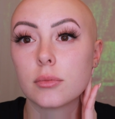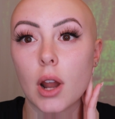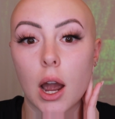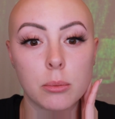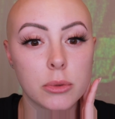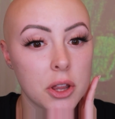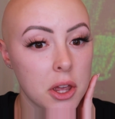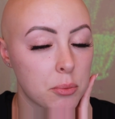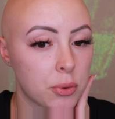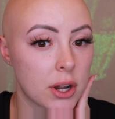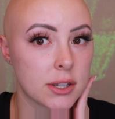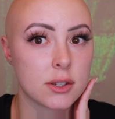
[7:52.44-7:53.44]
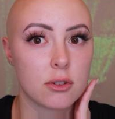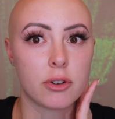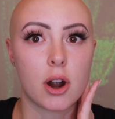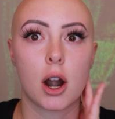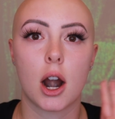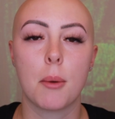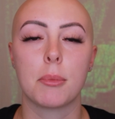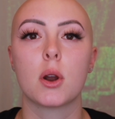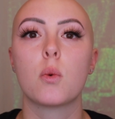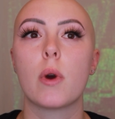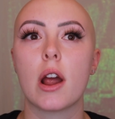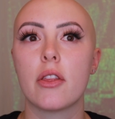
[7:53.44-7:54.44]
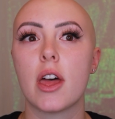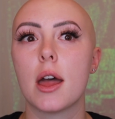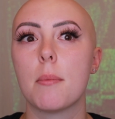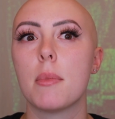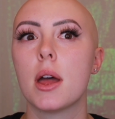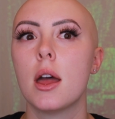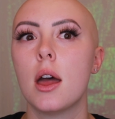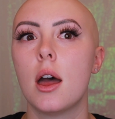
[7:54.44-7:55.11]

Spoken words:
I'm really impressed so far. I'm going to wear them.